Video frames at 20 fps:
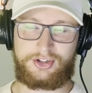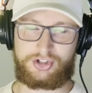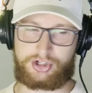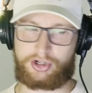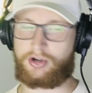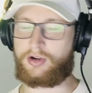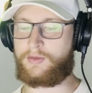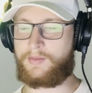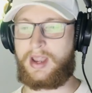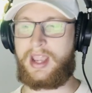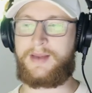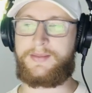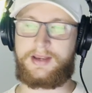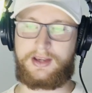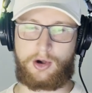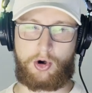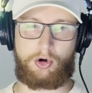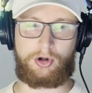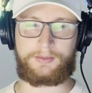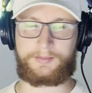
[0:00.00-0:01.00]
Sure, maybe
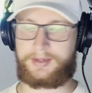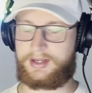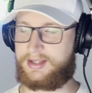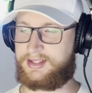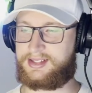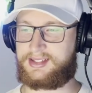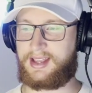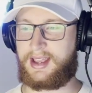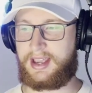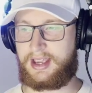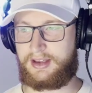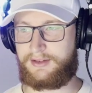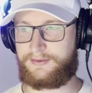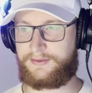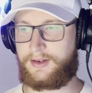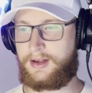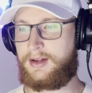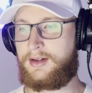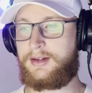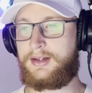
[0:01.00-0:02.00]
Holtby's save
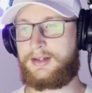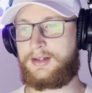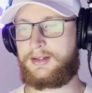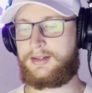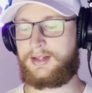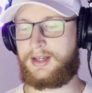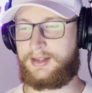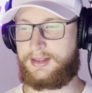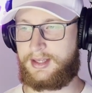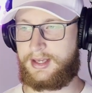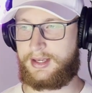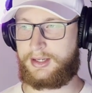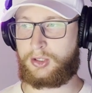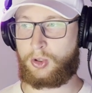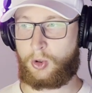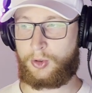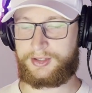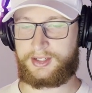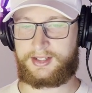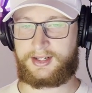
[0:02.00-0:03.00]
in the
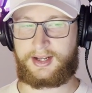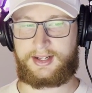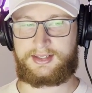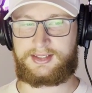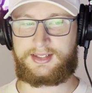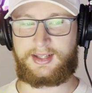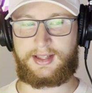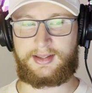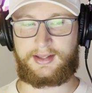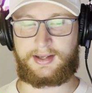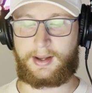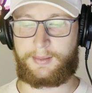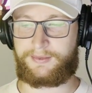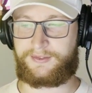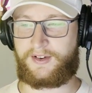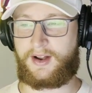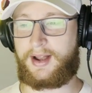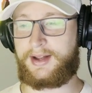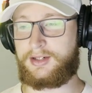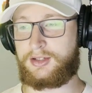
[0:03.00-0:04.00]
Golden Knights Stanley Cup
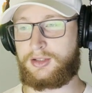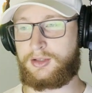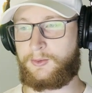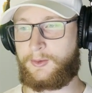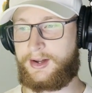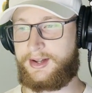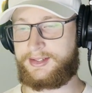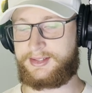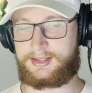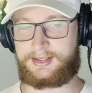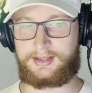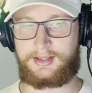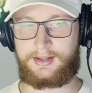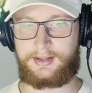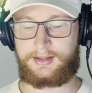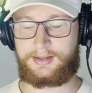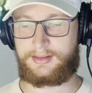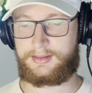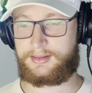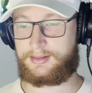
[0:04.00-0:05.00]
final was
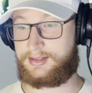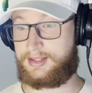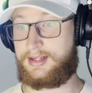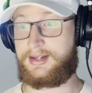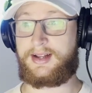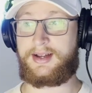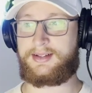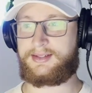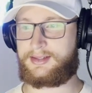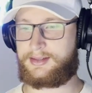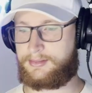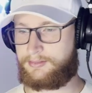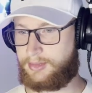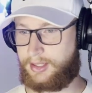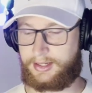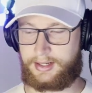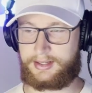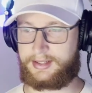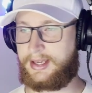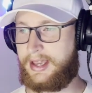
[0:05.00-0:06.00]
seen as like
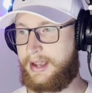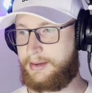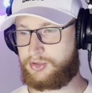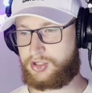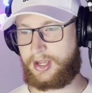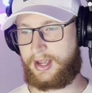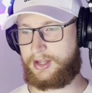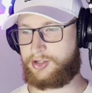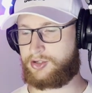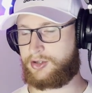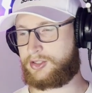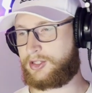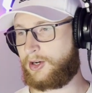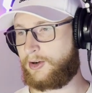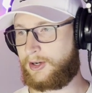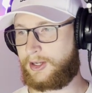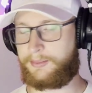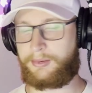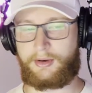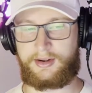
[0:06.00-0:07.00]
a game changer,
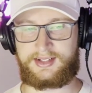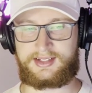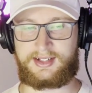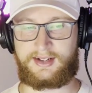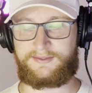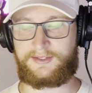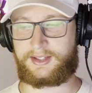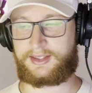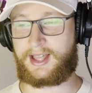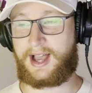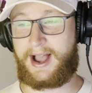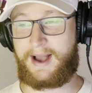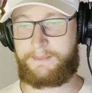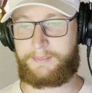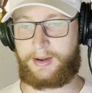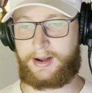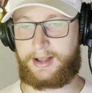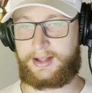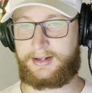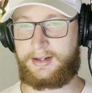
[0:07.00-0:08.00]
turning point, stuff like that,
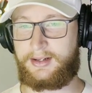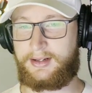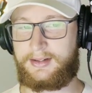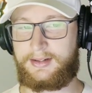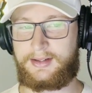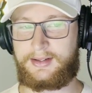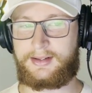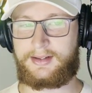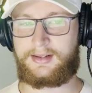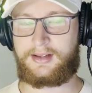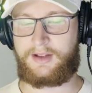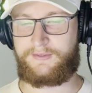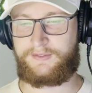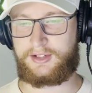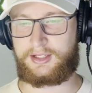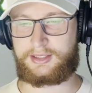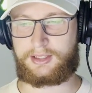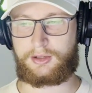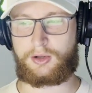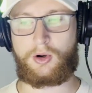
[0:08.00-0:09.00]
but I feel
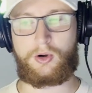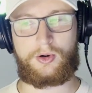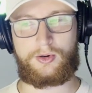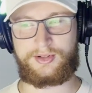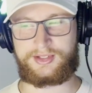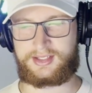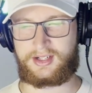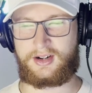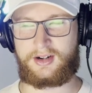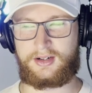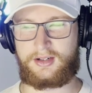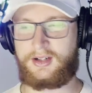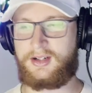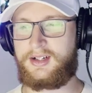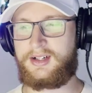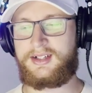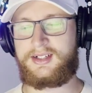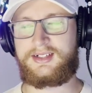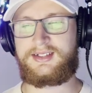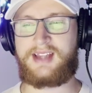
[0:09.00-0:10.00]
like the goals are
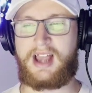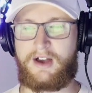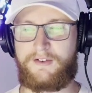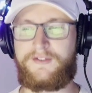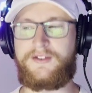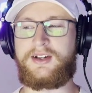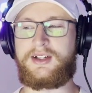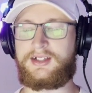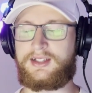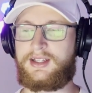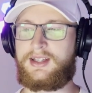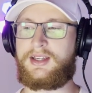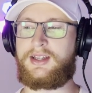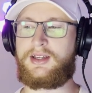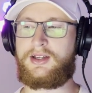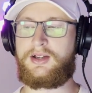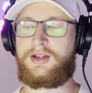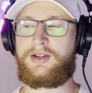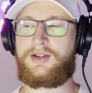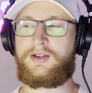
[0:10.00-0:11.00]

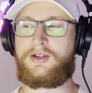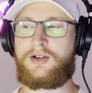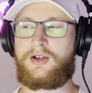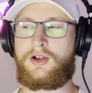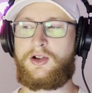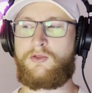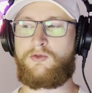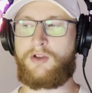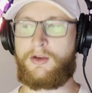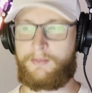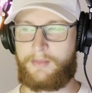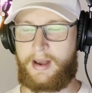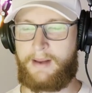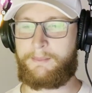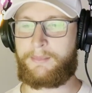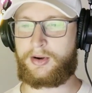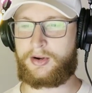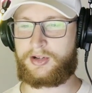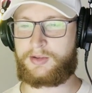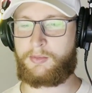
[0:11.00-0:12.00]
definitely
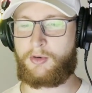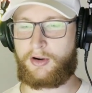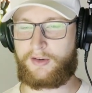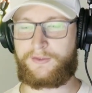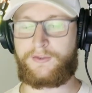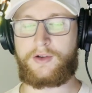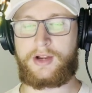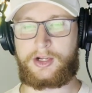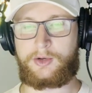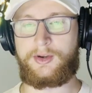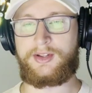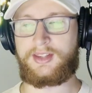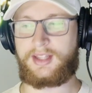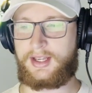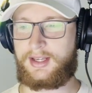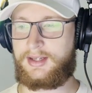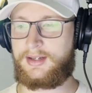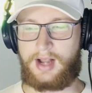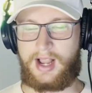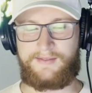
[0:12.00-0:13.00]
remembered more
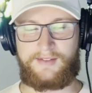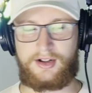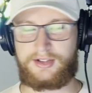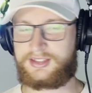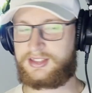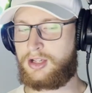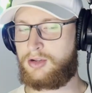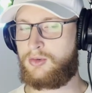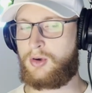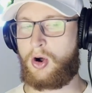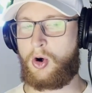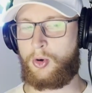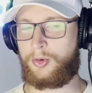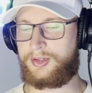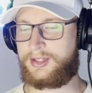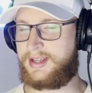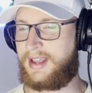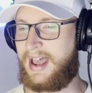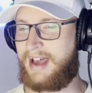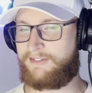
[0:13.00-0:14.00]
frequently. I've also
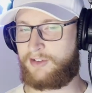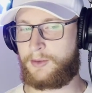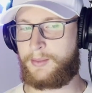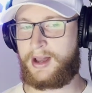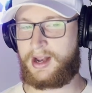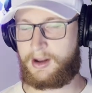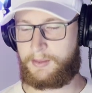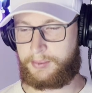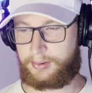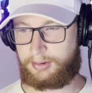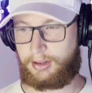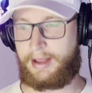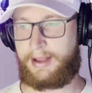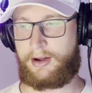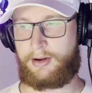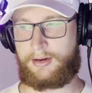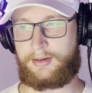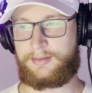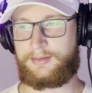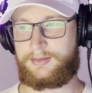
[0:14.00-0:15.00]
only ever been a player.